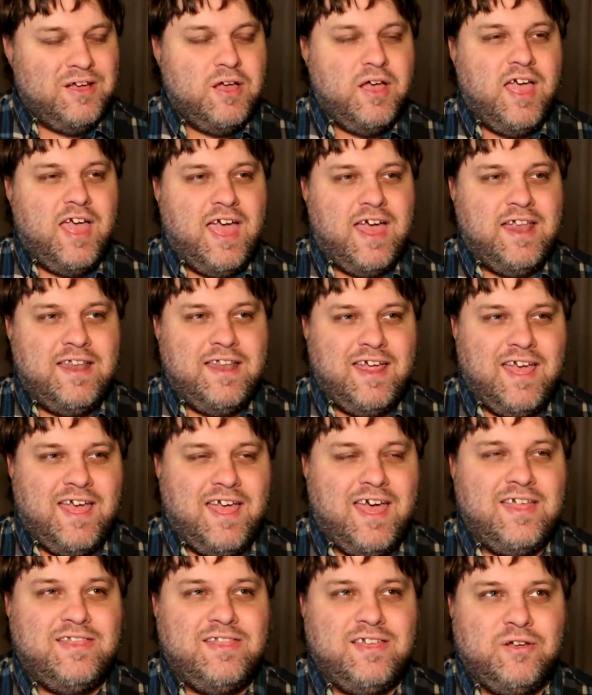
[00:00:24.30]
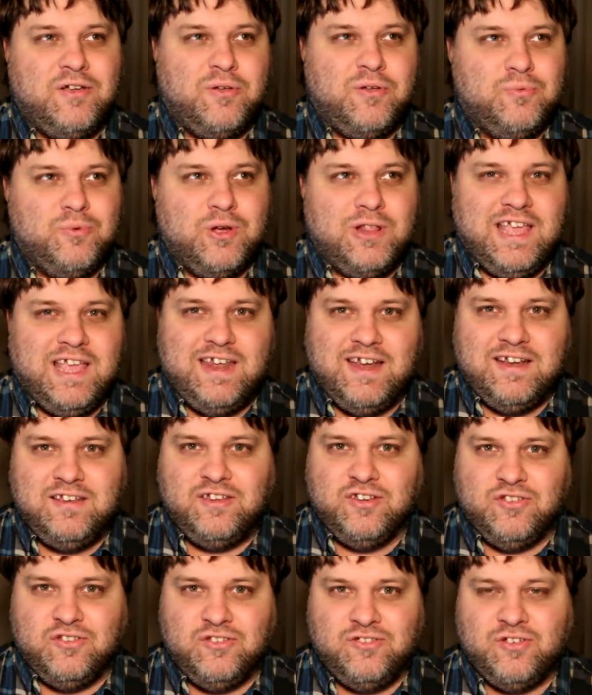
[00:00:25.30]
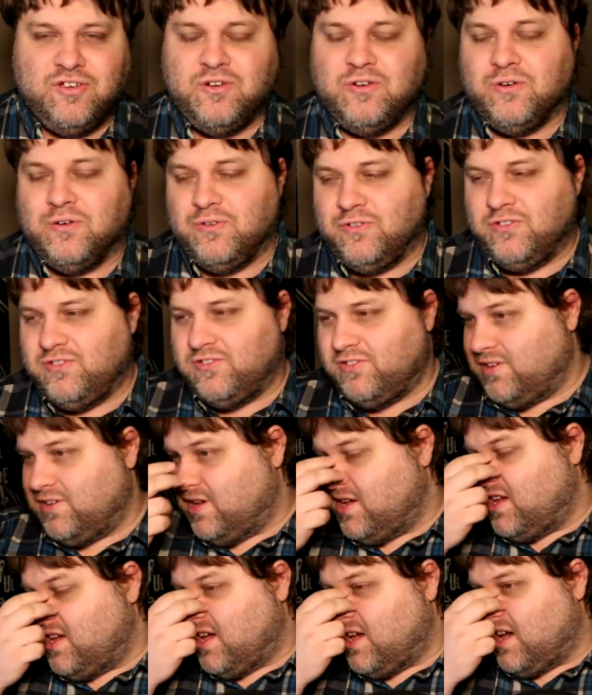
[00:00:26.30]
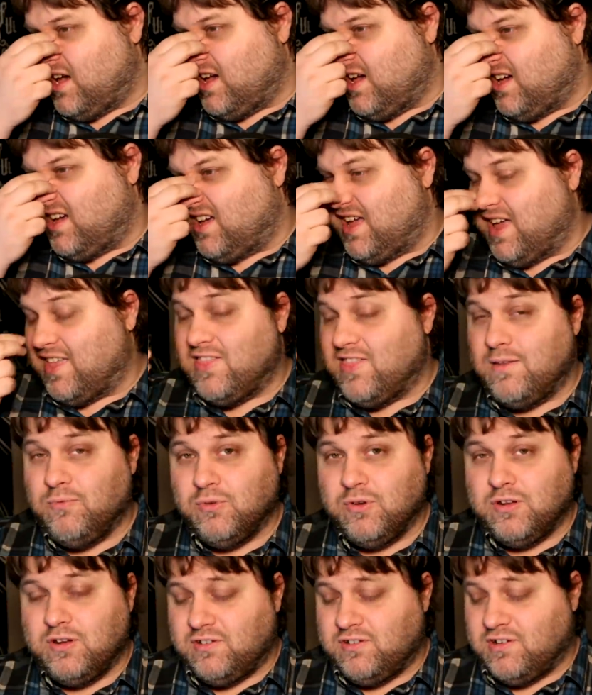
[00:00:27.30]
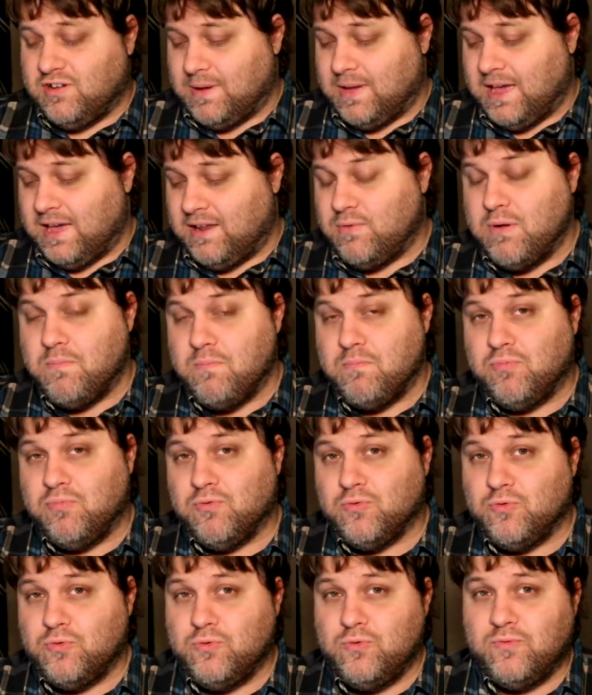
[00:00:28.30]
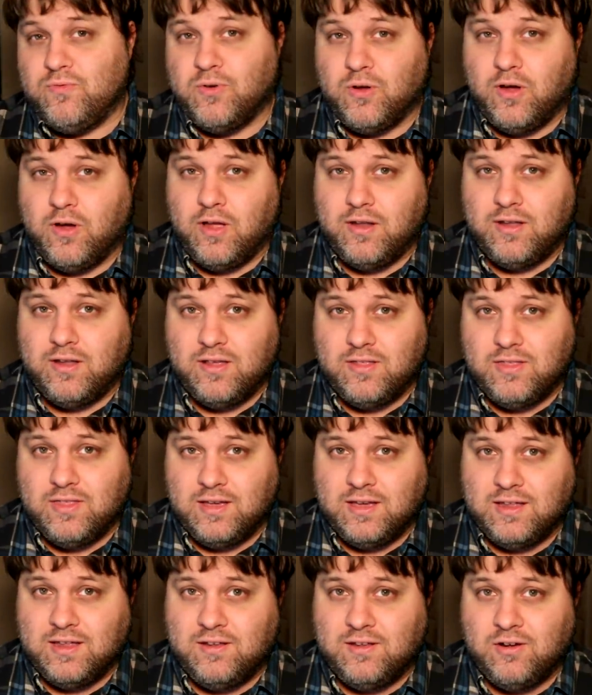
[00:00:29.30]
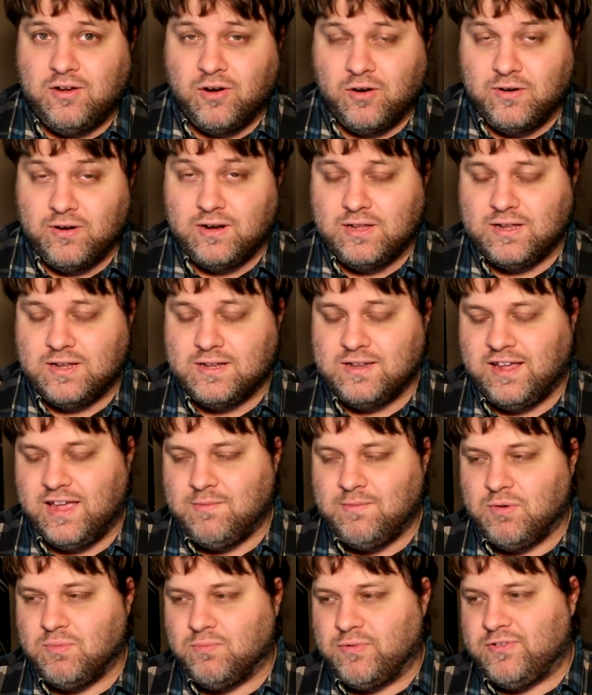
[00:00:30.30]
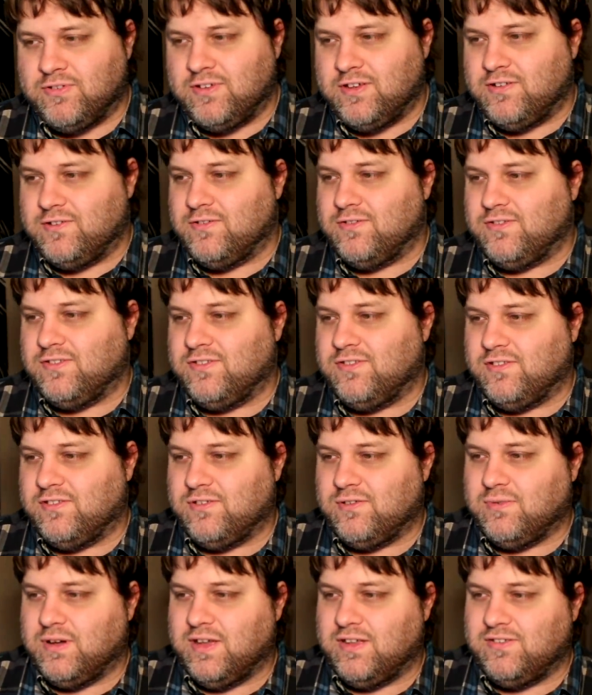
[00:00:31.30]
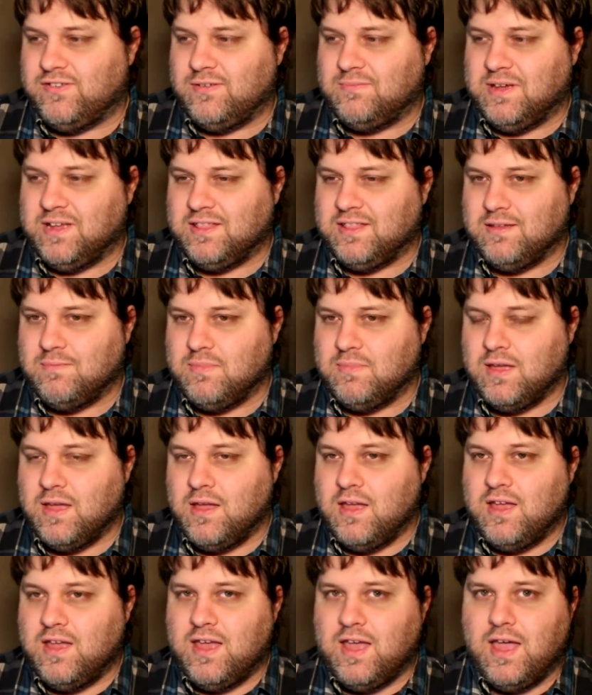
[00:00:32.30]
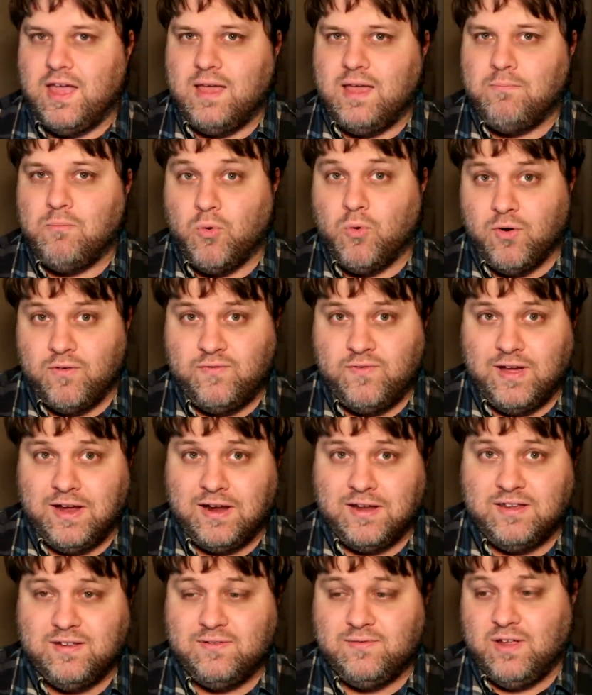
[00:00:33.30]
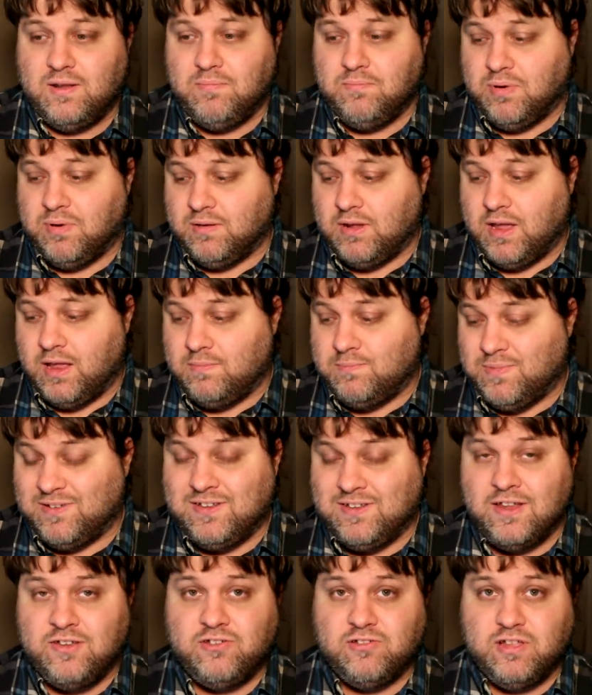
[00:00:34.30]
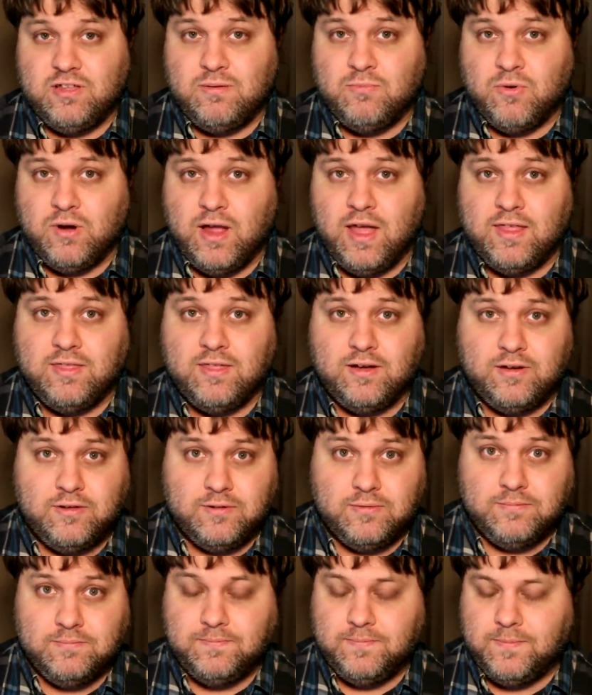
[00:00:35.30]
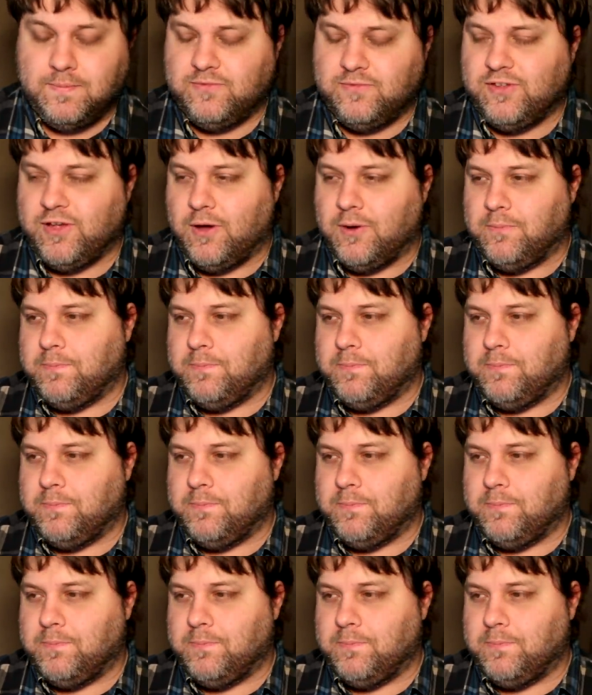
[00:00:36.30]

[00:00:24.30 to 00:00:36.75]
and ethical related concerns. Uh, and then we're going to talk about how to improve on the con current containment procedures in such a way as to make them more effective and, po and potentially more ethical. So,